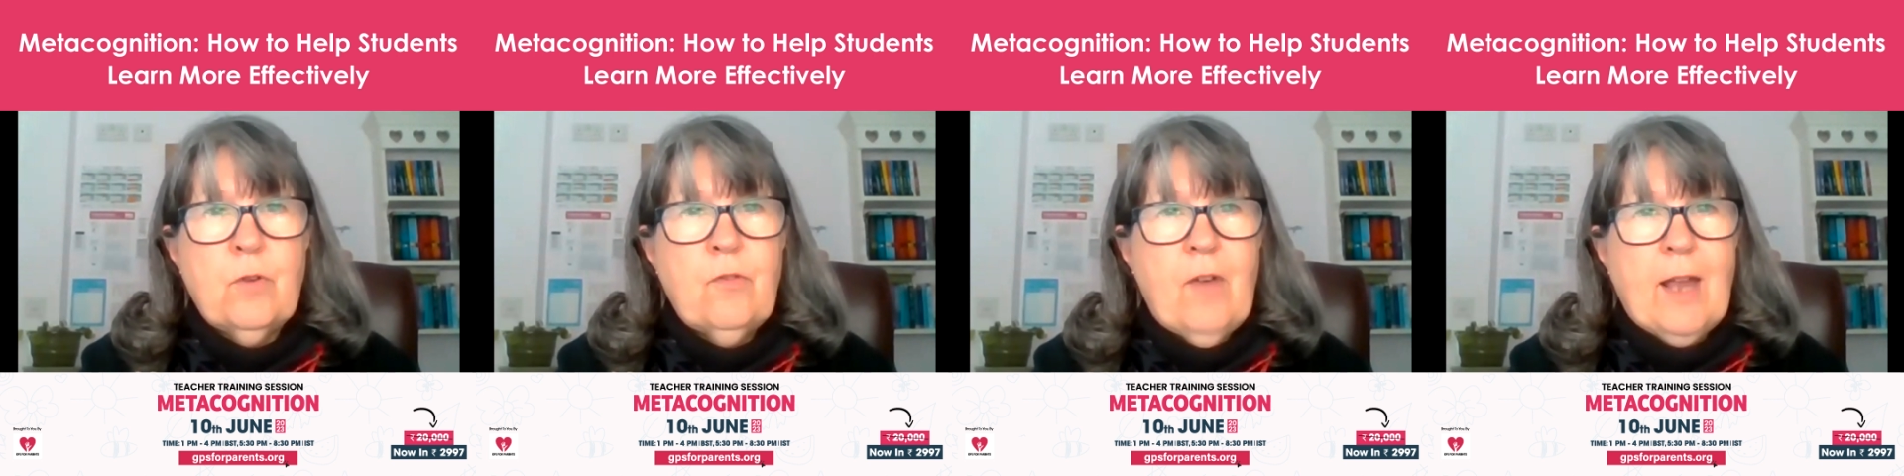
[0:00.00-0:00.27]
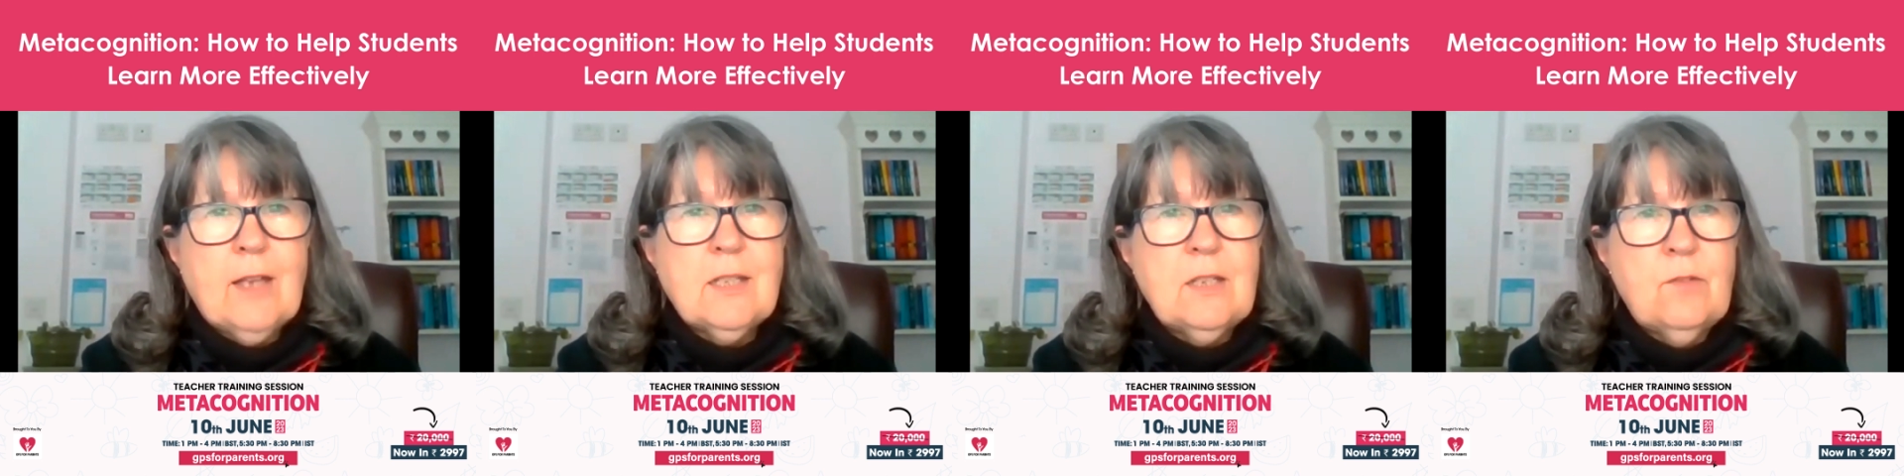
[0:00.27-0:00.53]

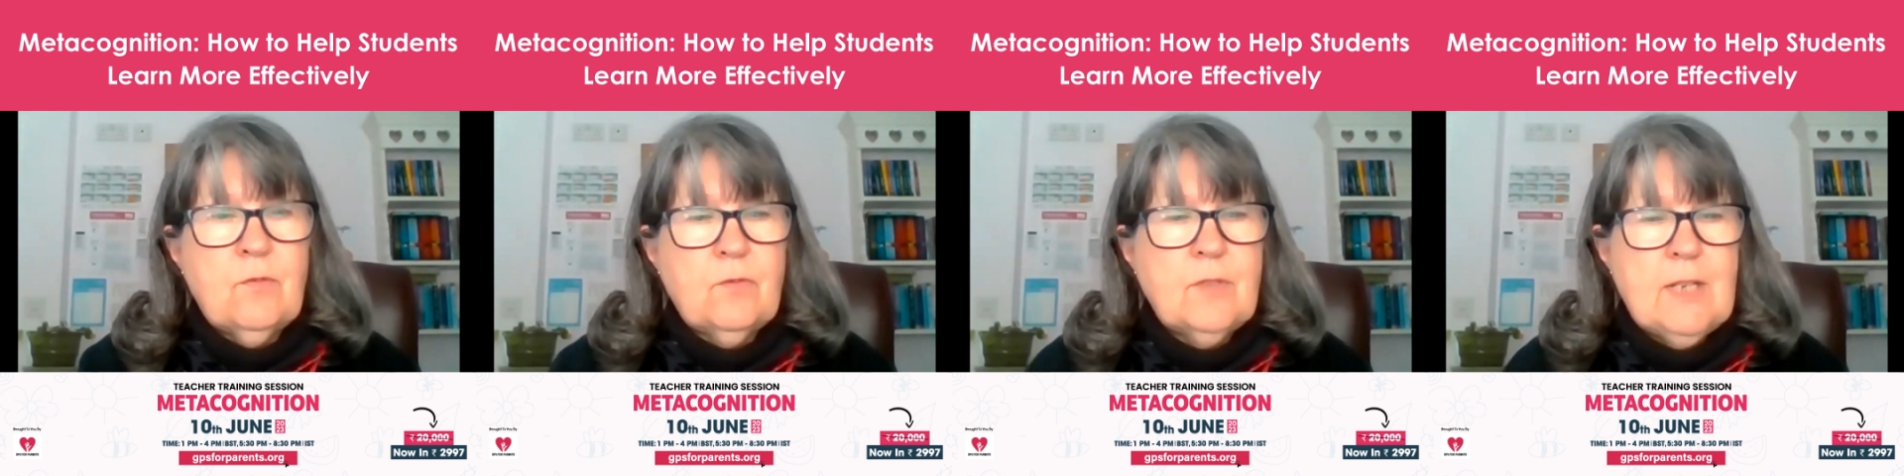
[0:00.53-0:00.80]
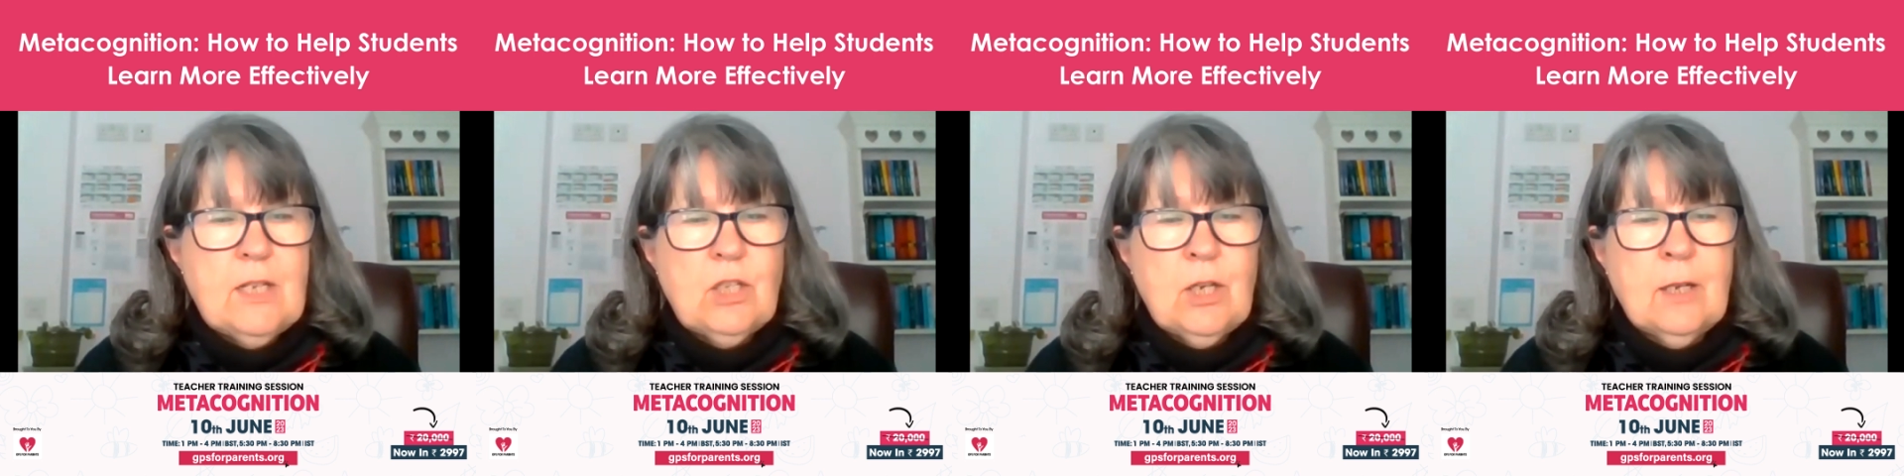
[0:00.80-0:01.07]
effective
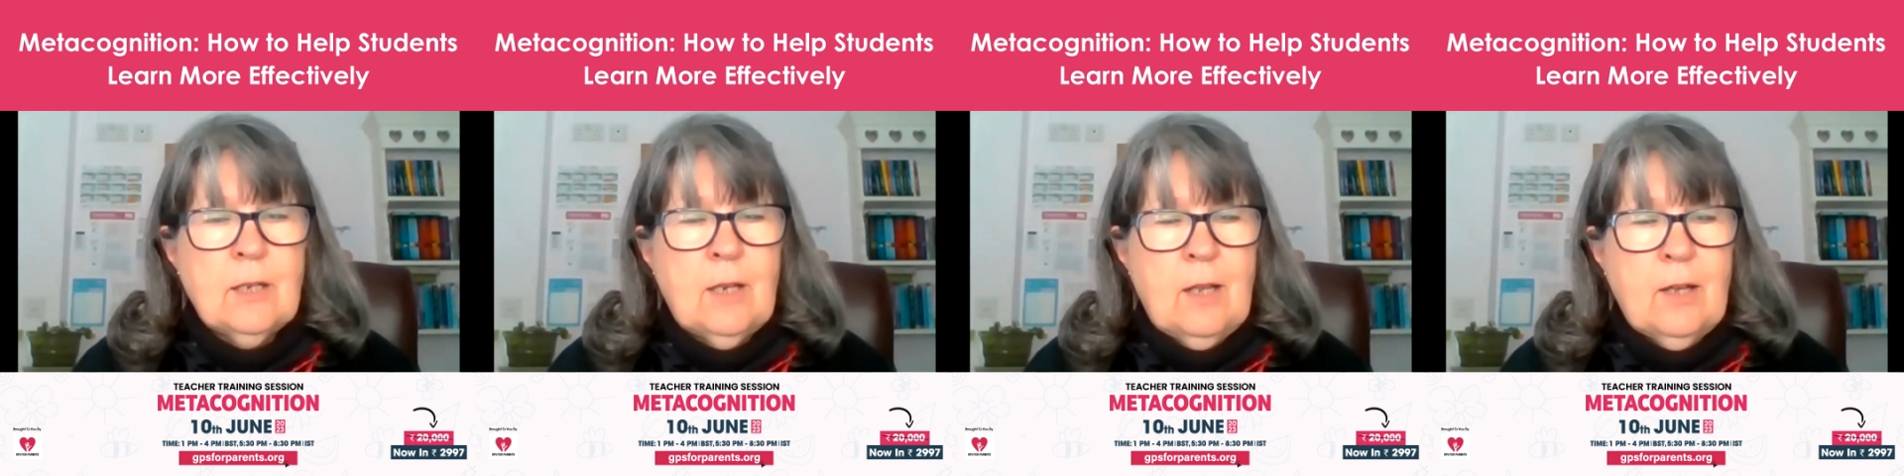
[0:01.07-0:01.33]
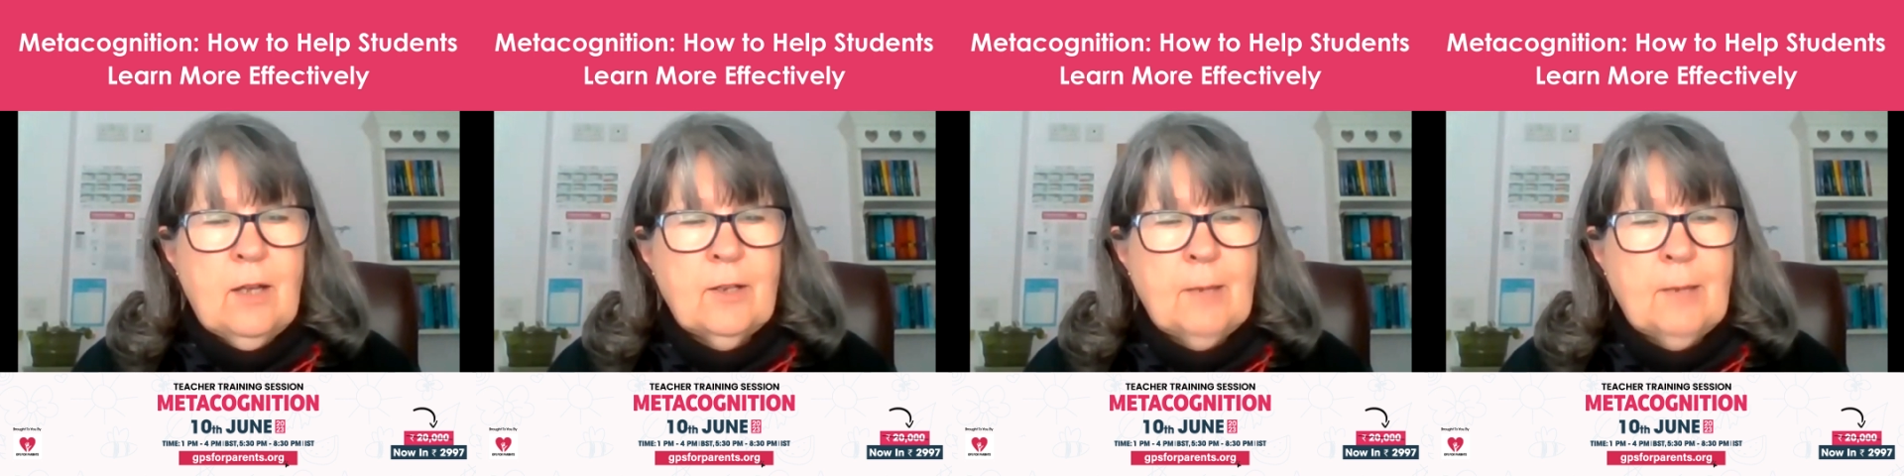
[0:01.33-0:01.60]
teaching and
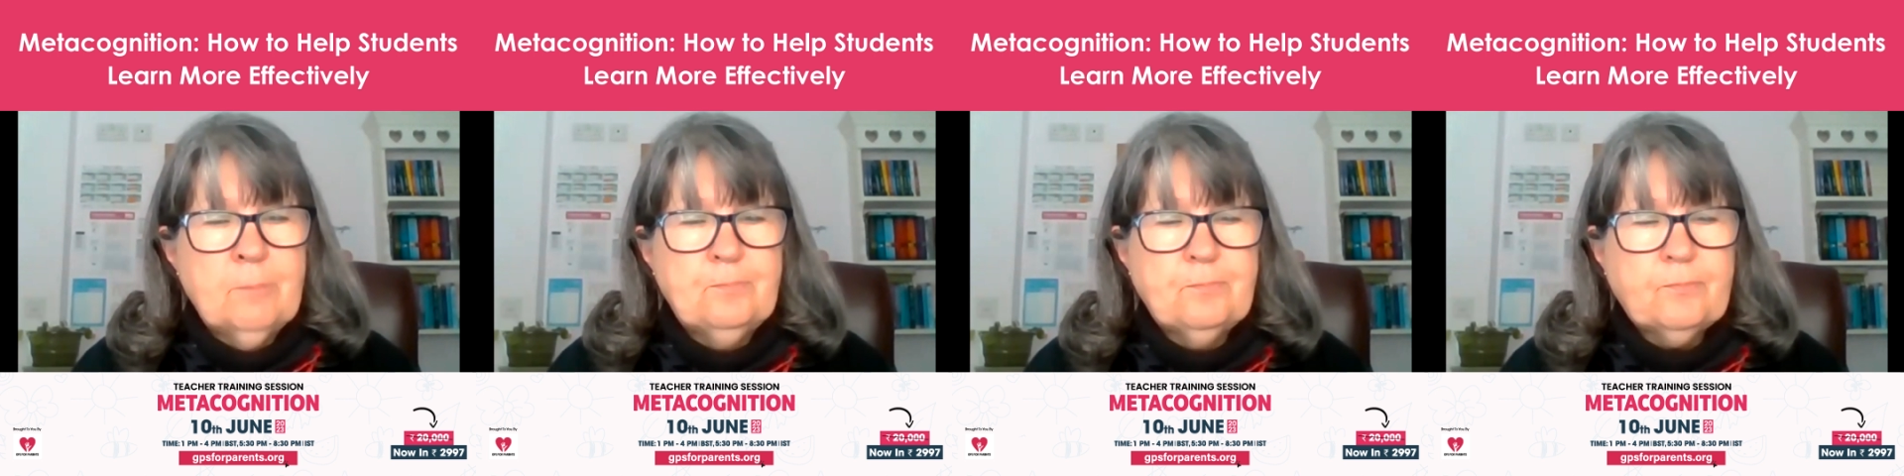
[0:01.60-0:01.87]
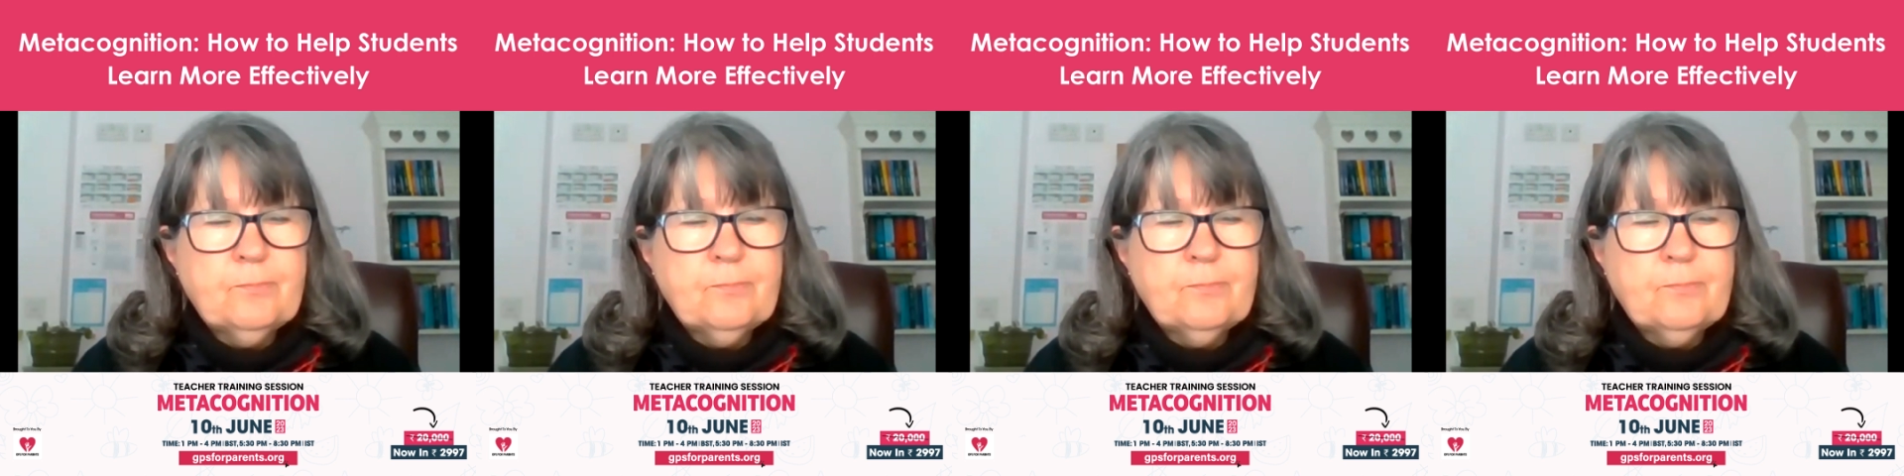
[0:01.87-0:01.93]
learning.